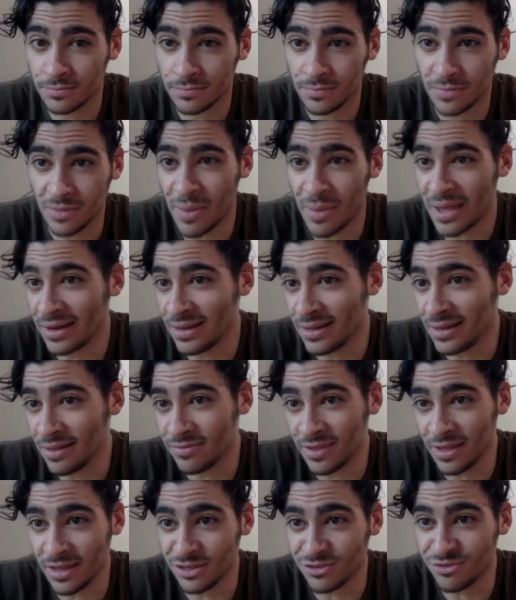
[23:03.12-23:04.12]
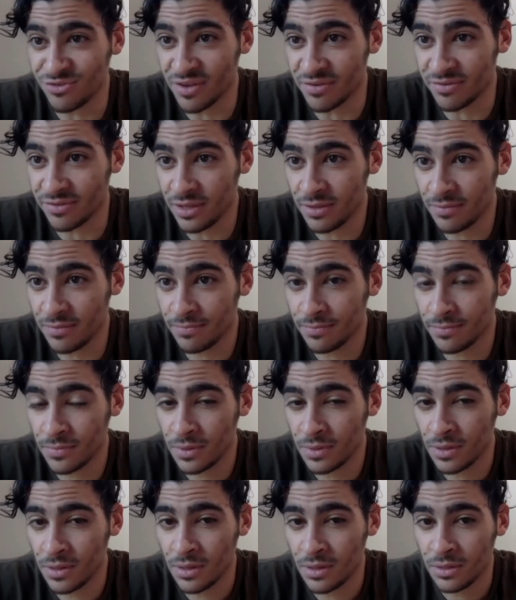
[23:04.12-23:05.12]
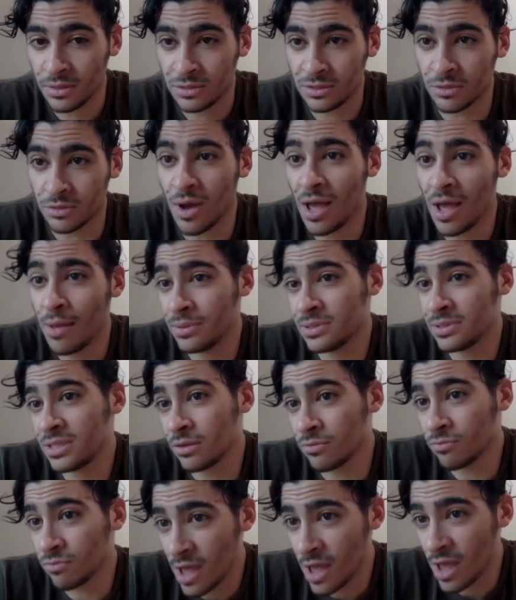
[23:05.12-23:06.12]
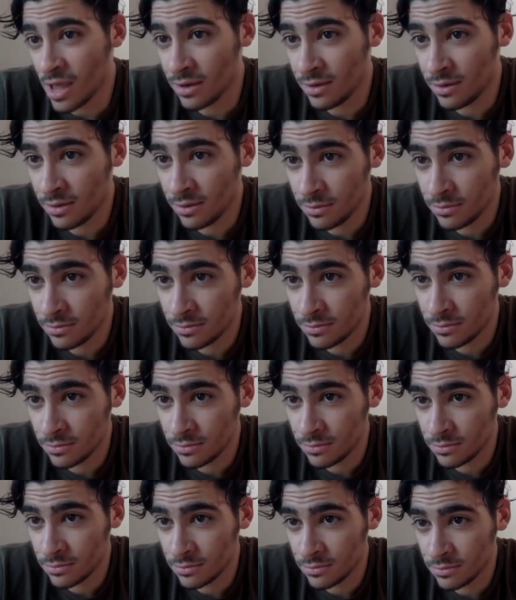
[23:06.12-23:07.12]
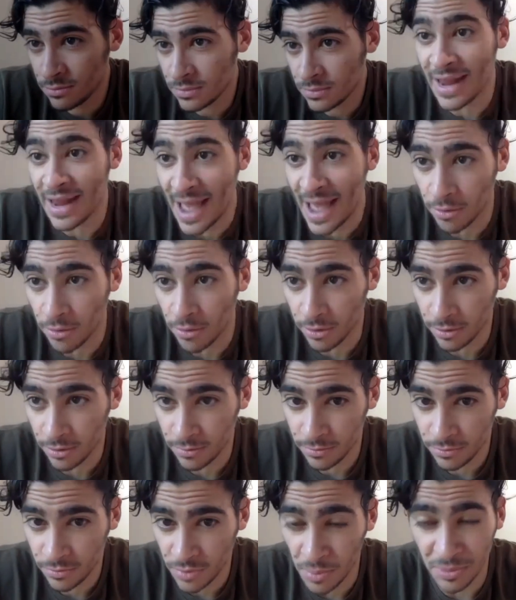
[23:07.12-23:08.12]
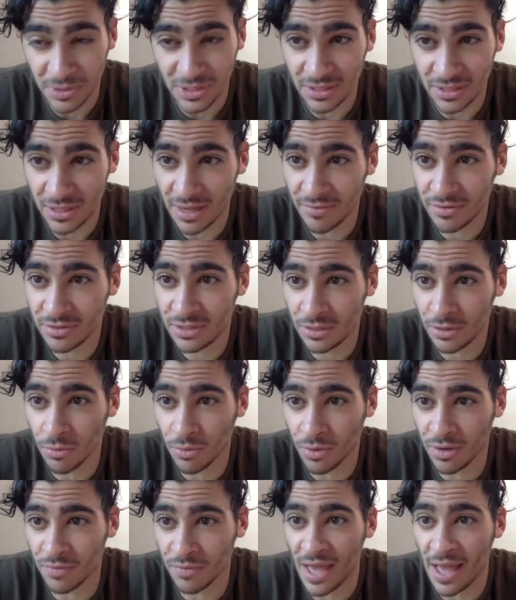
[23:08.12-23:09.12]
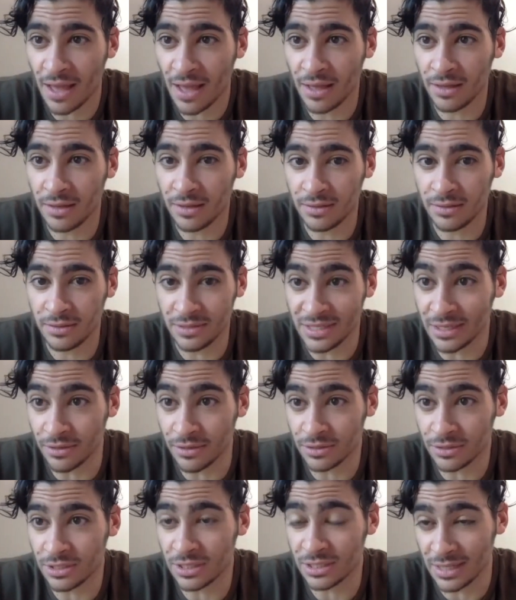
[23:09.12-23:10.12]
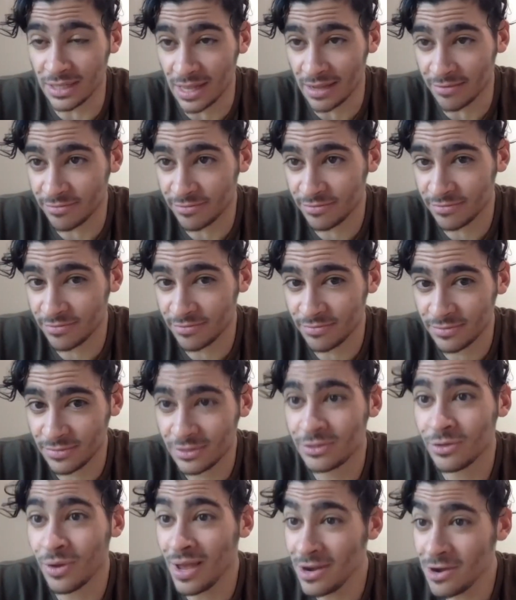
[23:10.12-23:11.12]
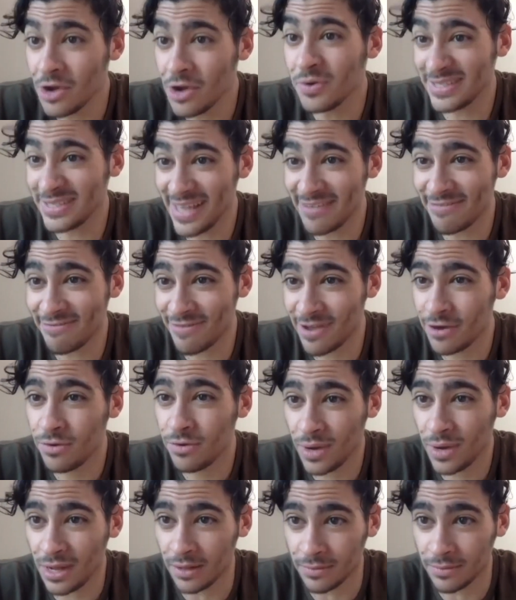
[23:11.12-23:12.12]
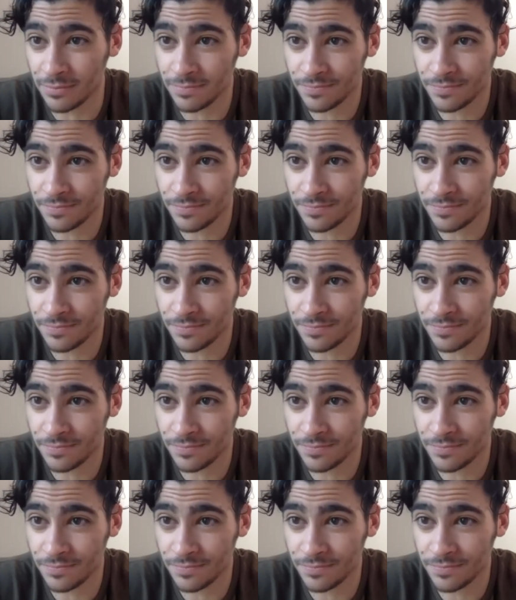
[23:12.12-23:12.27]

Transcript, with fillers: The man lived to age 50. So I basically read an hour representing every single one of the years in his life. So I know his life very well.